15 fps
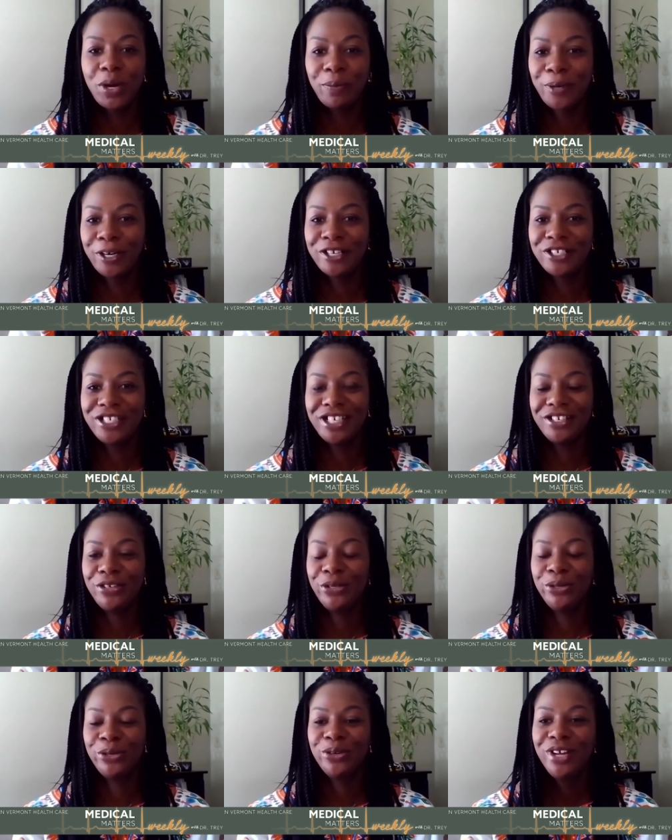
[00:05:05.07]
is one
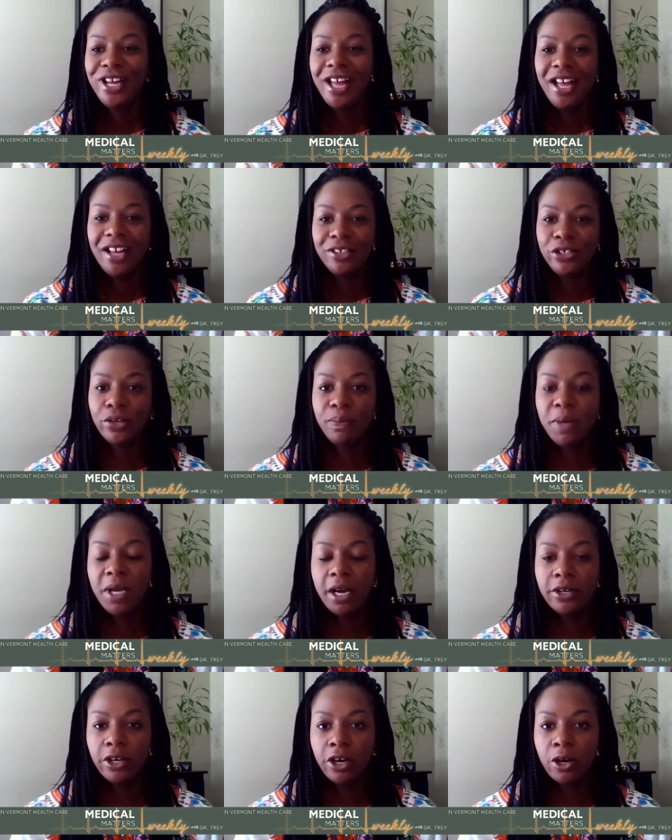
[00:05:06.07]
person who took
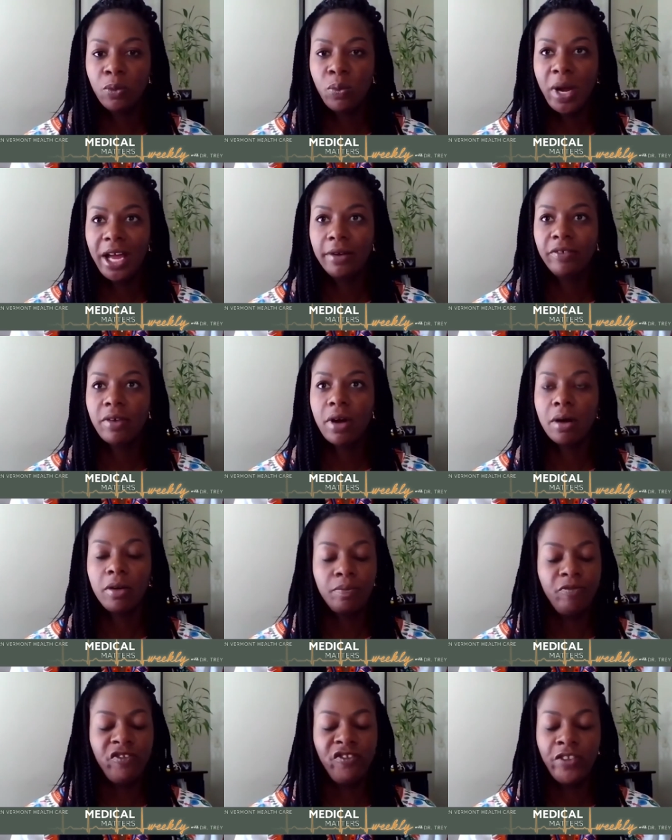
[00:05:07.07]
me under her wing
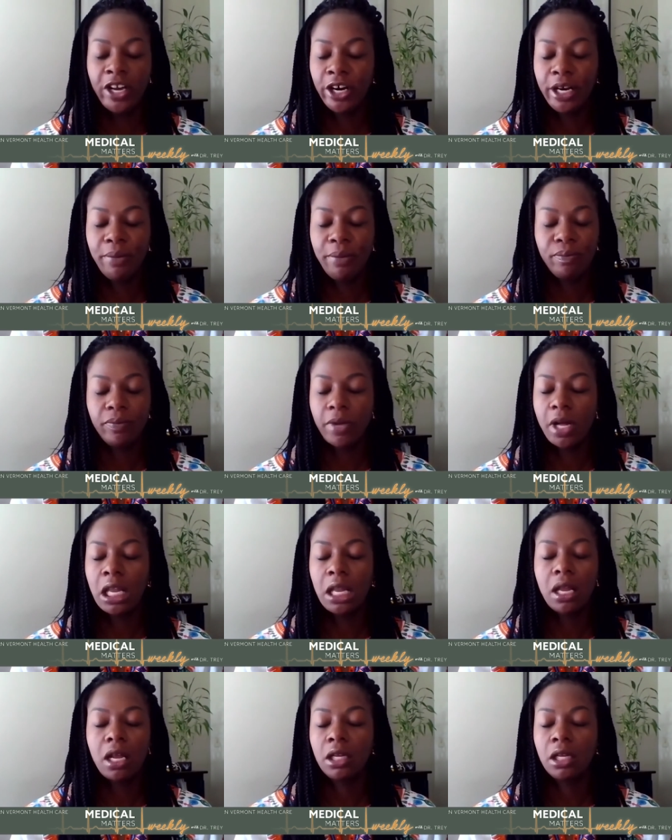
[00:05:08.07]
very a, a
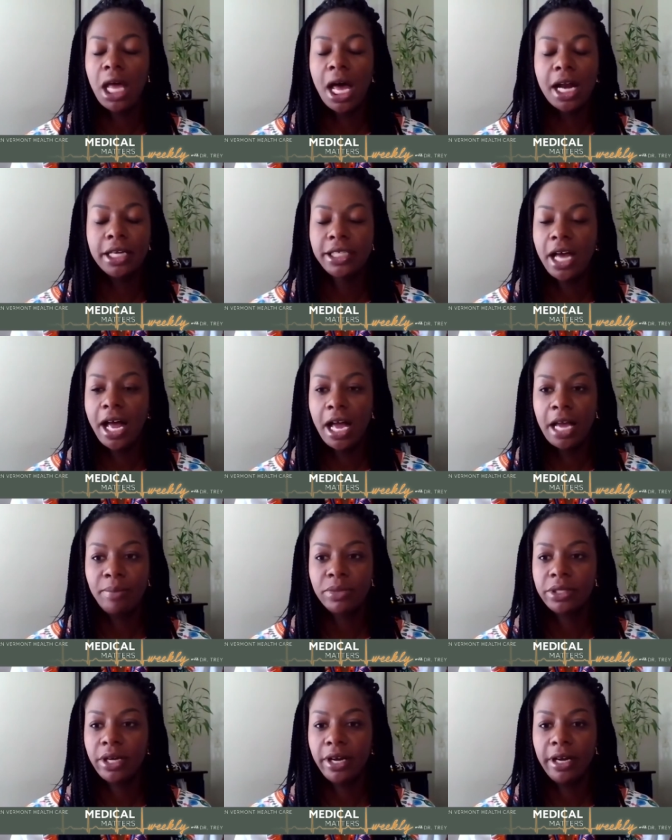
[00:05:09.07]
lot of
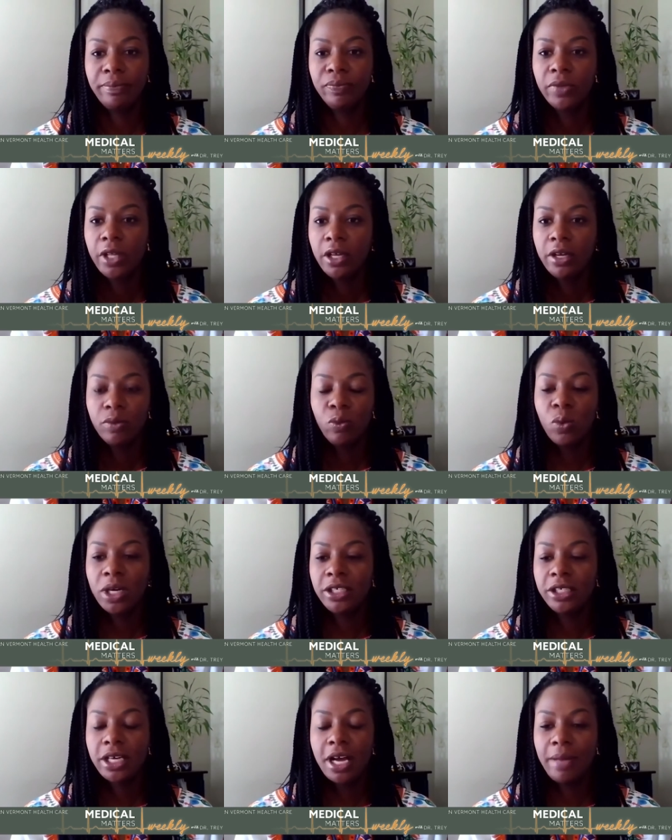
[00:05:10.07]
times. Um,
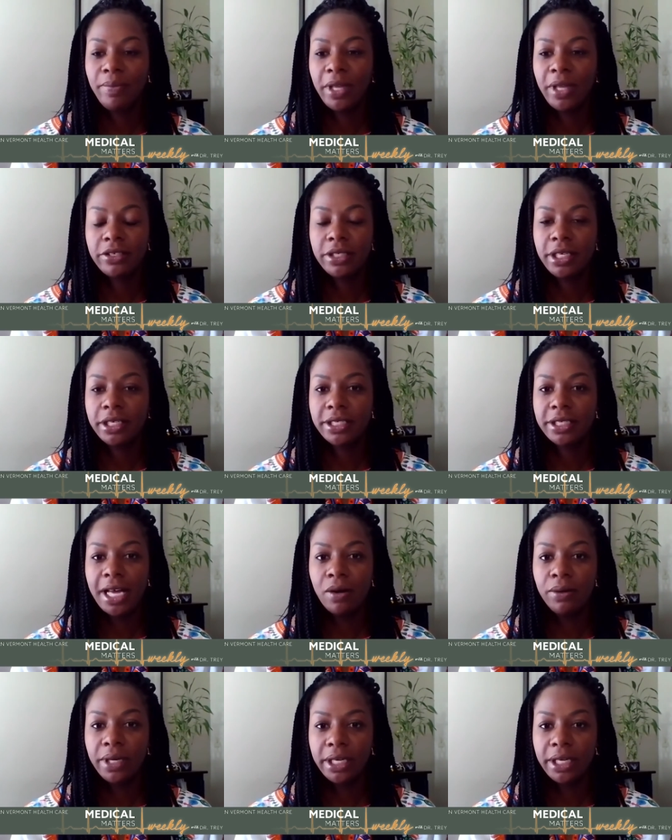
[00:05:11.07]
one time that sticks
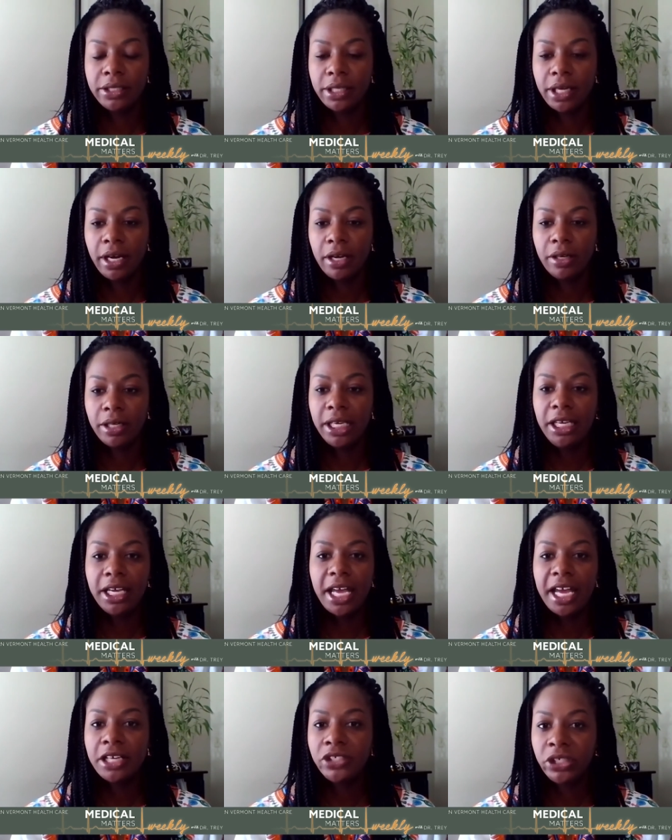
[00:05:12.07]
out is a
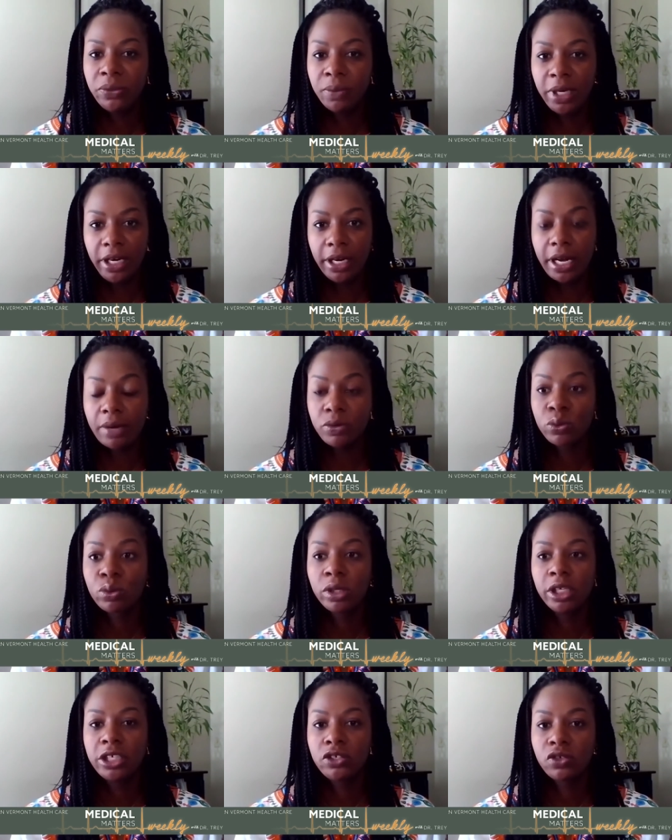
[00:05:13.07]
EKG reading. I was
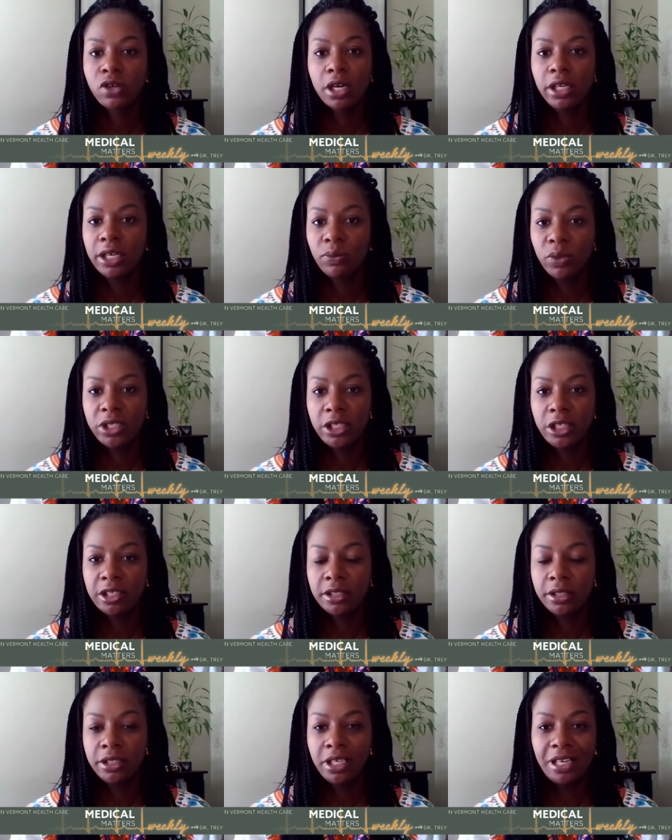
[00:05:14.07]
really struggling with
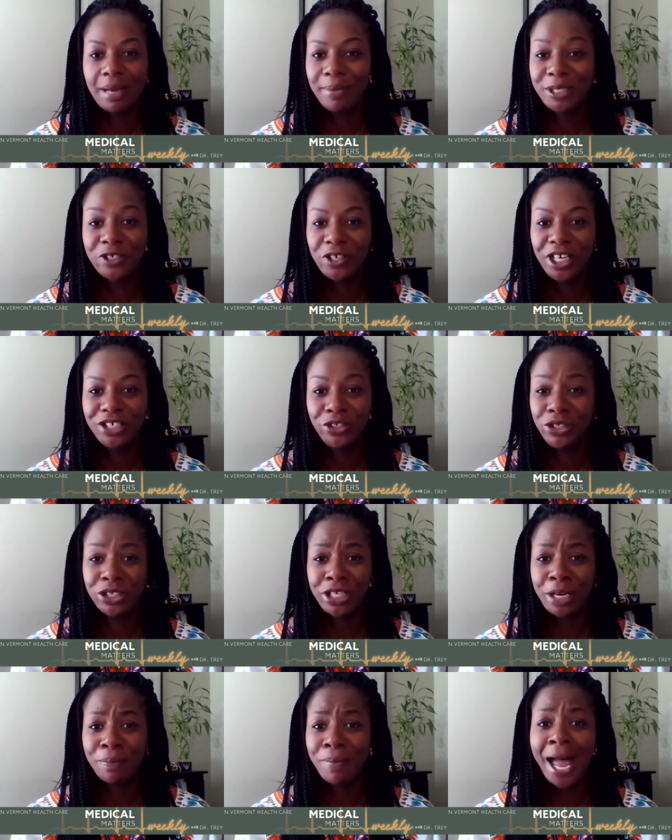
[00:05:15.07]
t- telemetry, and she
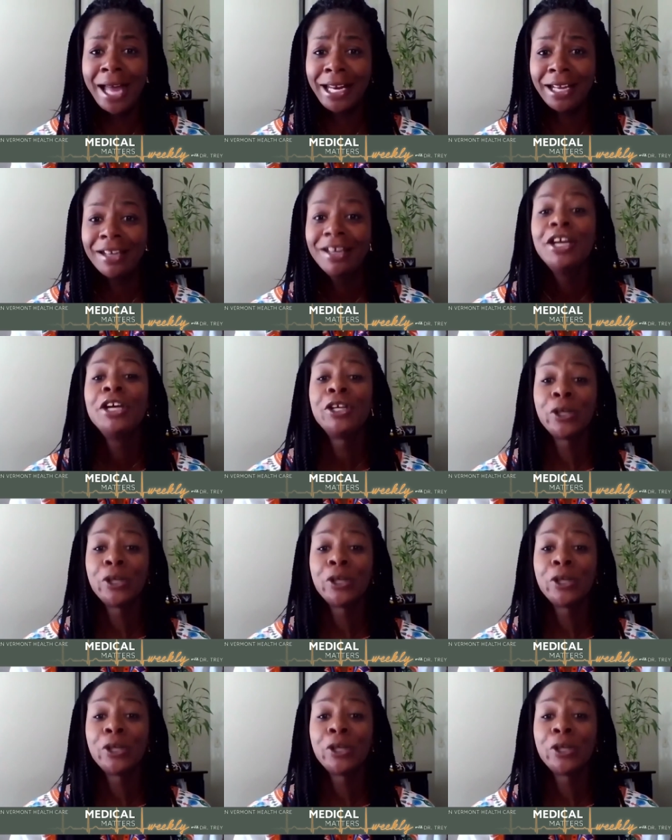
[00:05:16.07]
was like, "Patty,